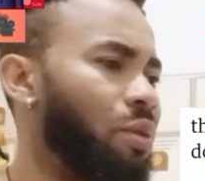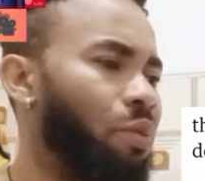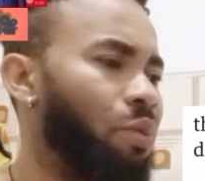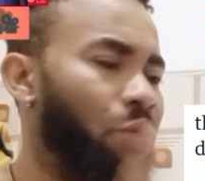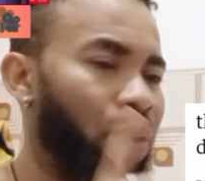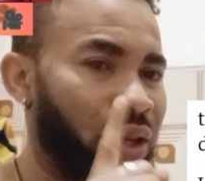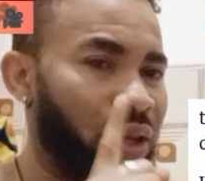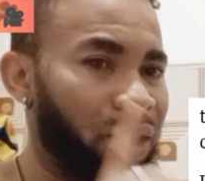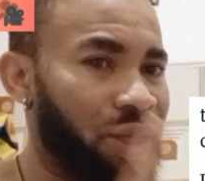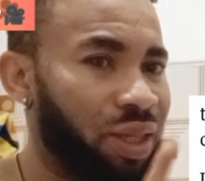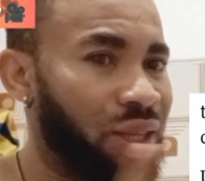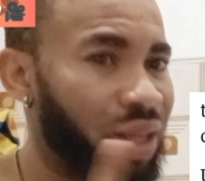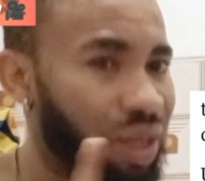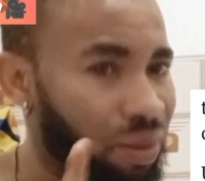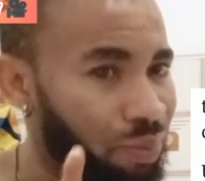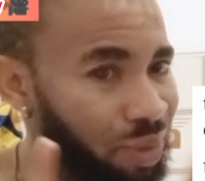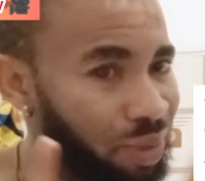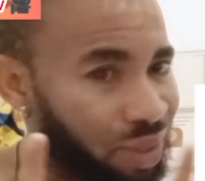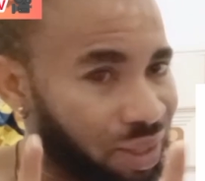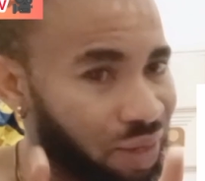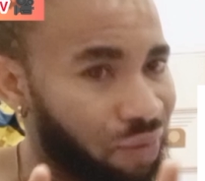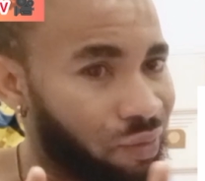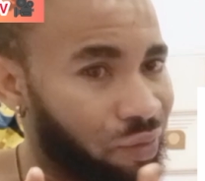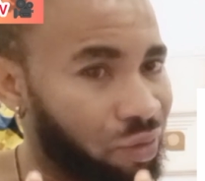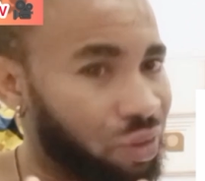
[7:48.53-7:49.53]
but they say they be
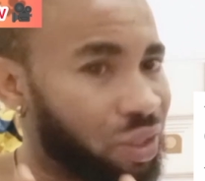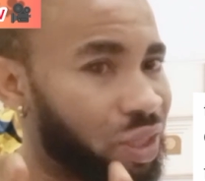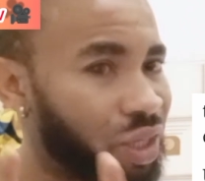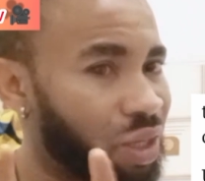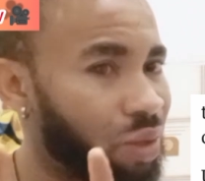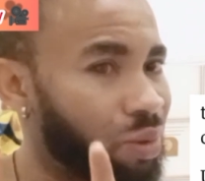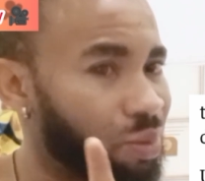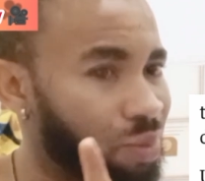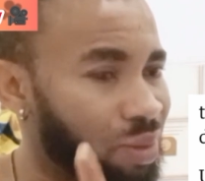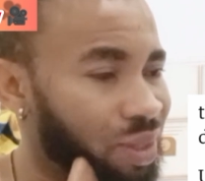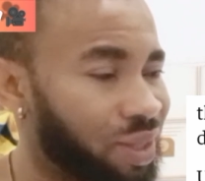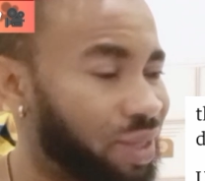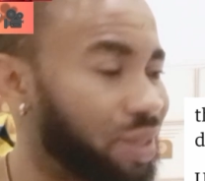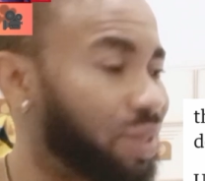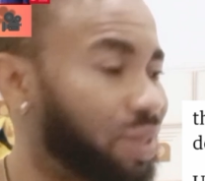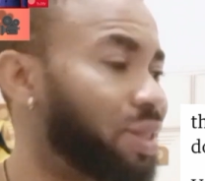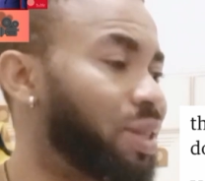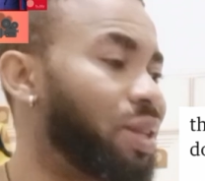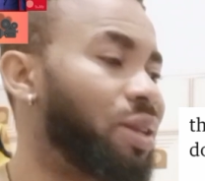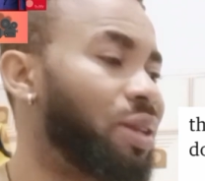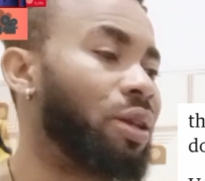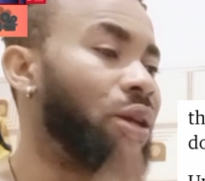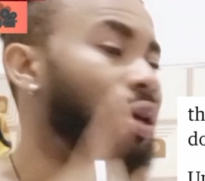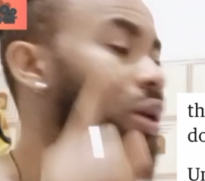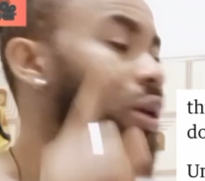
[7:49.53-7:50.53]
17, they be
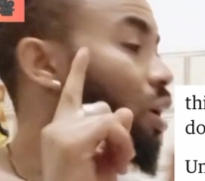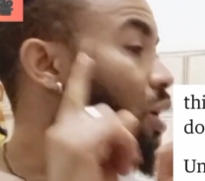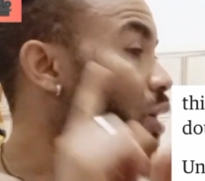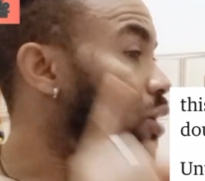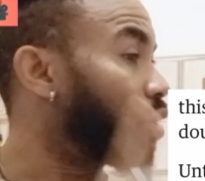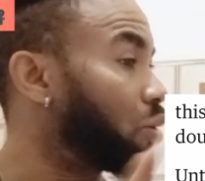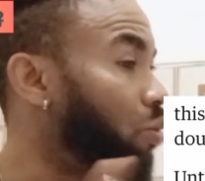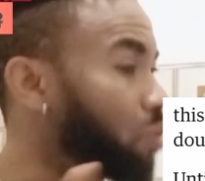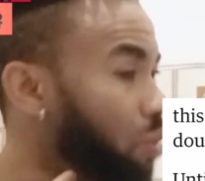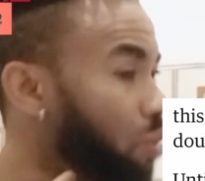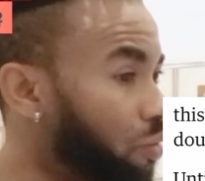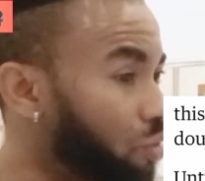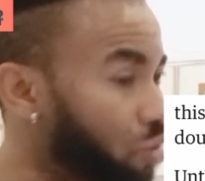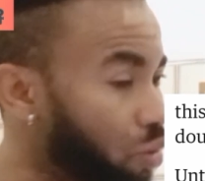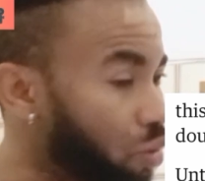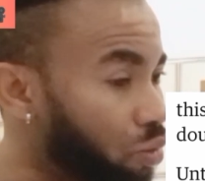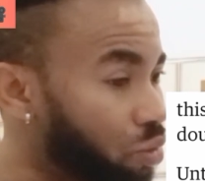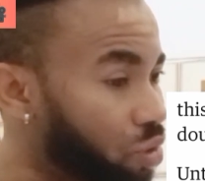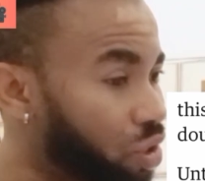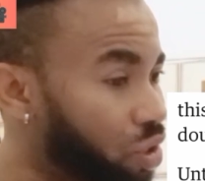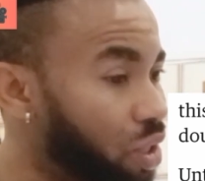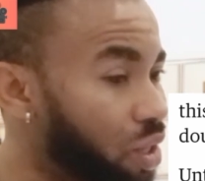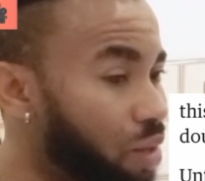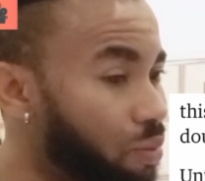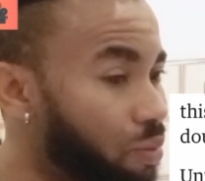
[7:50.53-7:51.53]
16, or they
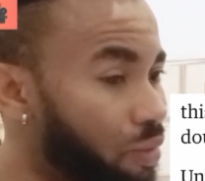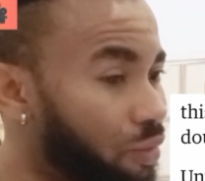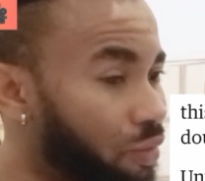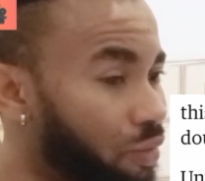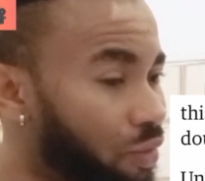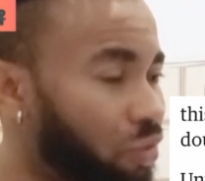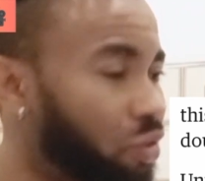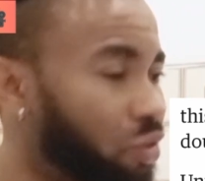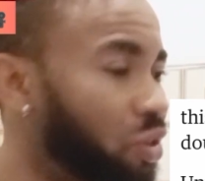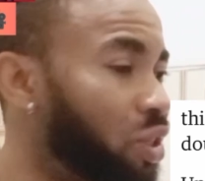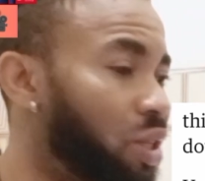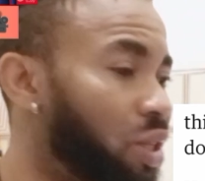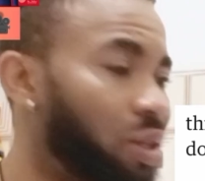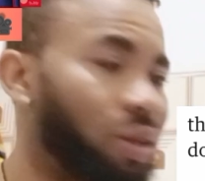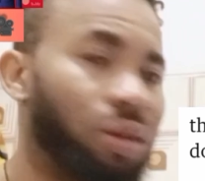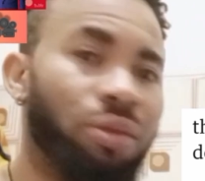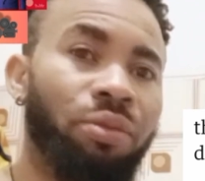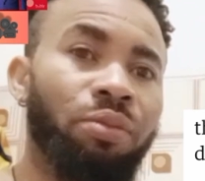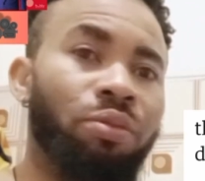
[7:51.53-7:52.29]
say they be 15.